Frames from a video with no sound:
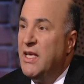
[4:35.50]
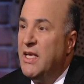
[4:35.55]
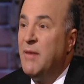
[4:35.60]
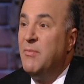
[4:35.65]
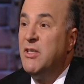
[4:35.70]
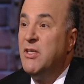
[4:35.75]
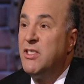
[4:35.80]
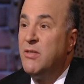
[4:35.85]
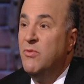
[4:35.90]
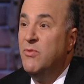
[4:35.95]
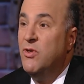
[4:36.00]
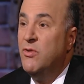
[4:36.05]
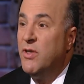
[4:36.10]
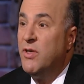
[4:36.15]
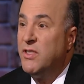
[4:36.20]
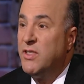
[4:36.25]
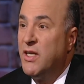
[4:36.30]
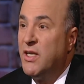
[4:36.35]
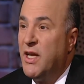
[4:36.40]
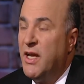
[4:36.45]
get me some
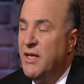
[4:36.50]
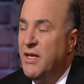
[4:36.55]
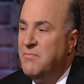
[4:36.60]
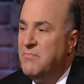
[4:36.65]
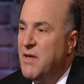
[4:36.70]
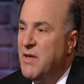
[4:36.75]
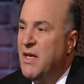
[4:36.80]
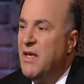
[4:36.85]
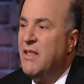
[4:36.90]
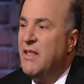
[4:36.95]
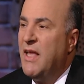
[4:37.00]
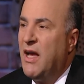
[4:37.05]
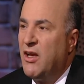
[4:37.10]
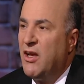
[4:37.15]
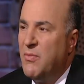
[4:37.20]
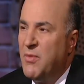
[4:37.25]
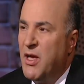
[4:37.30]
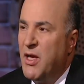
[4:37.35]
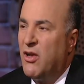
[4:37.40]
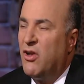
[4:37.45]
Nuda tonight," that
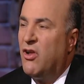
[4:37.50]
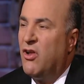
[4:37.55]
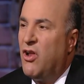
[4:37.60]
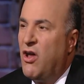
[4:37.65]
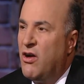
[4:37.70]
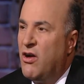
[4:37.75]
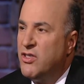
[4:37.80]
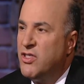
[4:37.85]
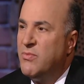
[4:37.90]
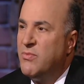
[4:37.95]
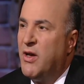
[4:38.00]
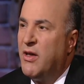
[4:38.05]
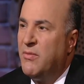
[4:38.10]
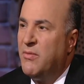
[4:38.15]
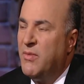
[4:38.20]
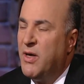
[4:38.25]
could be a large amount of